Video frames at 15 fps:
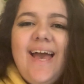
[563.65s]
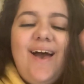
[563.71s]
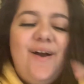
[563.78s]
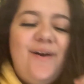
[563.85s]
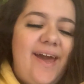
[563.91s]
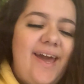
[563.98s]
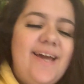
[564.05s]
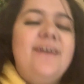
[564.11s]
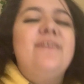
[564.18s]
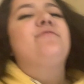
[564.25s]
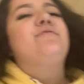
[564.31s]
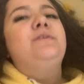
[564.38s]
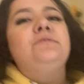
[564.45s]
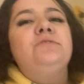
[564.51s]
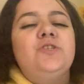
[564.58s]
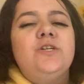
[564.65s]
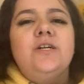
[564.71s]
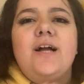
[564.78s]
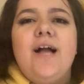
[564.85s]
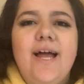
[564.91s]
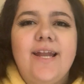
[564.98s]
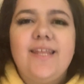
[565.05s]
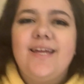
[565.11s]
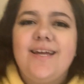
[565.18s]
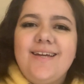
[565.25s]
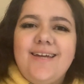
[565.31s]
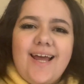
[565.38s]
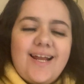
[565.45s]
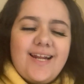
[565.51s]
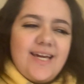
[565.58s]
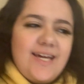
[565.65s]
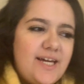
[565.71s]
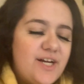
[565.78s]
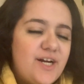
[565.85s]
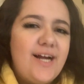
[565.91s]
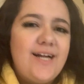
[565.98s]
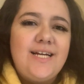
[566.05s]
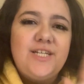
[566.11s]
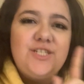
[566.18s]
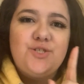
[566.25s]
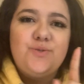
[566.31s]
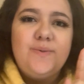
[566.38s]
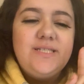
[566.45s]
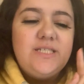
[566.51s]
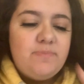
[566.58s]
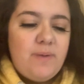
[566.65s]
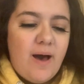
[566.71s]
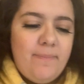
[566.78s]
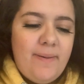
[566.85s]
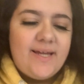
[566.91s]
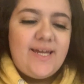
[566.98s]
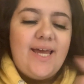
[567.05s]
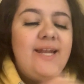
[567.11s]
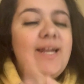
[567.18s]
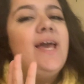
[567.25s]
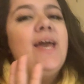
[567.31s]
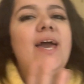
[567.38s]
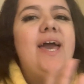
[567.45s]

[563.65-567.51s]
Okay, future editing Katie here, and I just wanted to pop back in